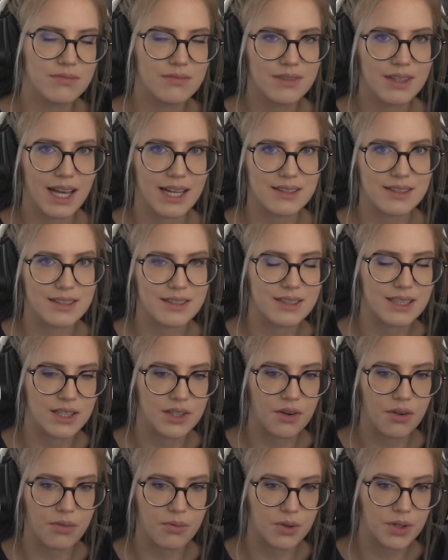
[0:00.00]
get the
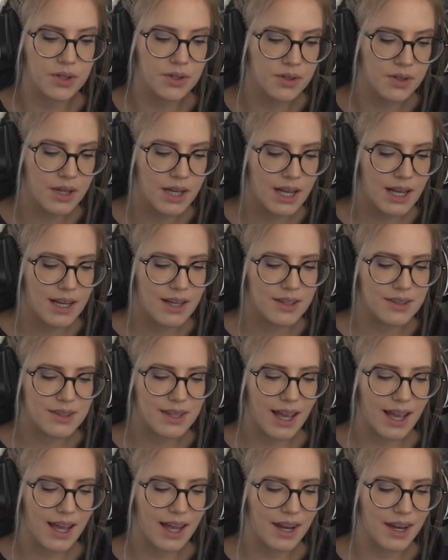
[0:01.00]
tier through,
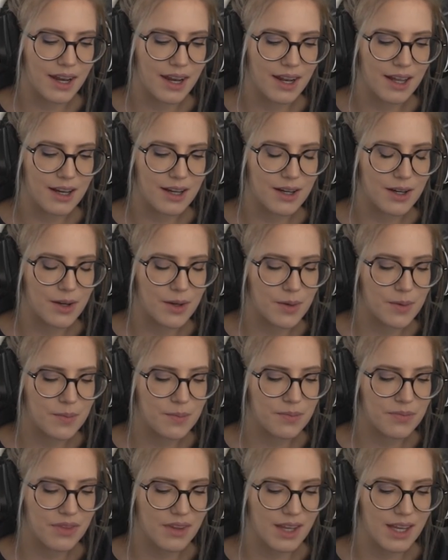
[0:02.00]
then
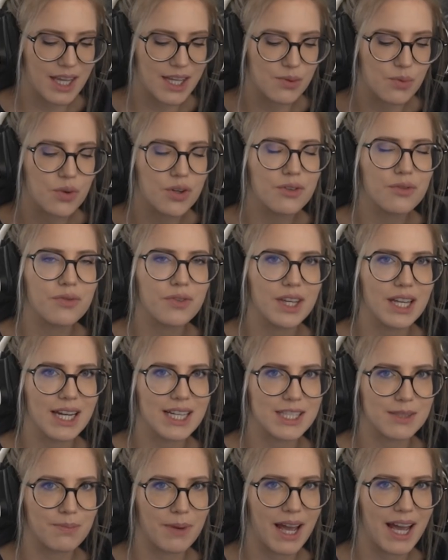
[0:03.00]
it wouldn't feel
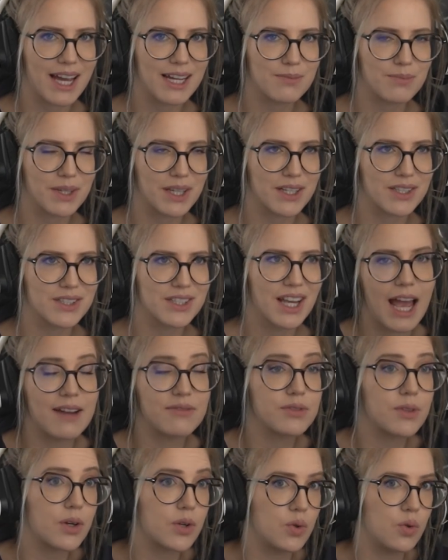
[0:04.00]
as bad because
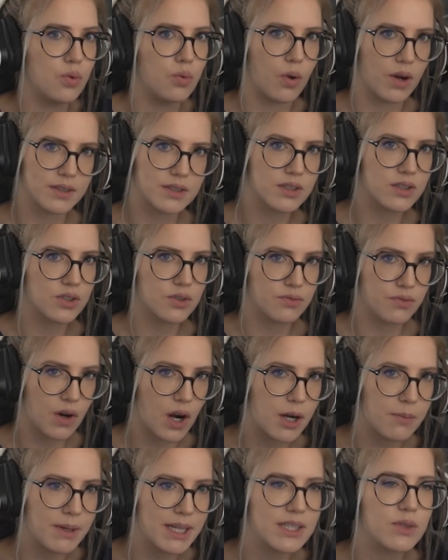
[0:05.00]
everyone who wants to
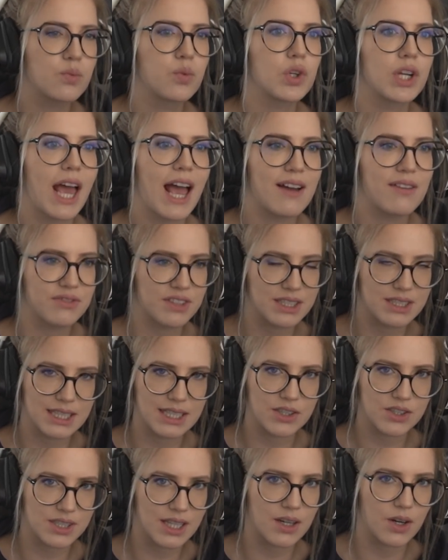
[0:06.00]
farm it would have the
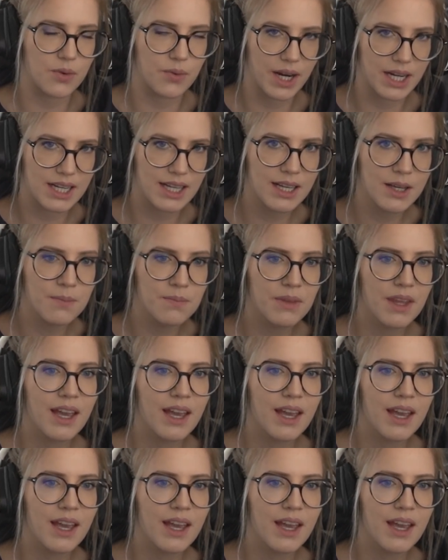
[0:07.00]
tier set already.